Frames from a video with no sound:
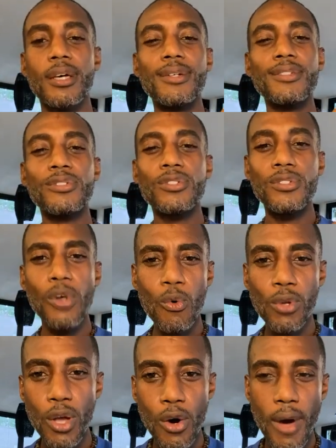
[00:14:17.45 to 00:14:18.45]
so
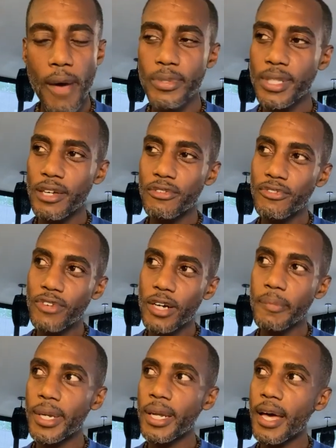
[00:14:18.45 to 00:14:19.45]
low, I was like,
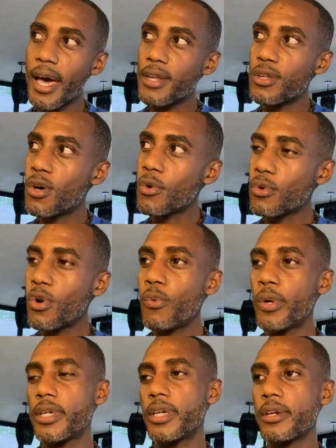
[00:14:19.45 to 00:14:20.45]
fuck, man, I know no
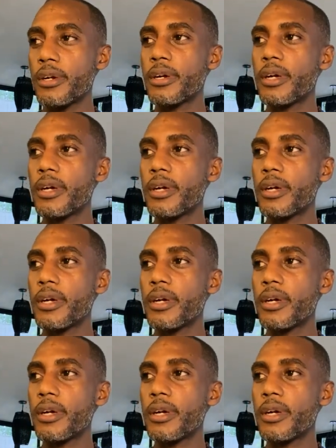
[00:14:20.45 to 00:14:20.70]
one here.